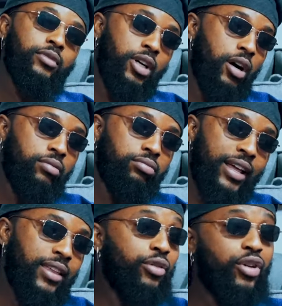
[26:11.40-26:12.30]
Well, I
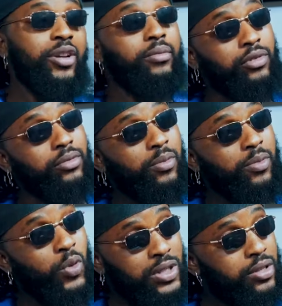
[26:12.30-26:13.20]
think three of them.
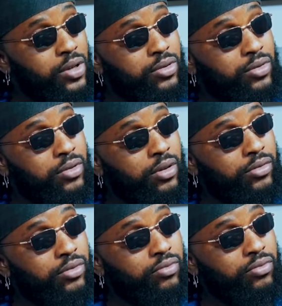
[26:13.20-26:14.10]
Wizkid does does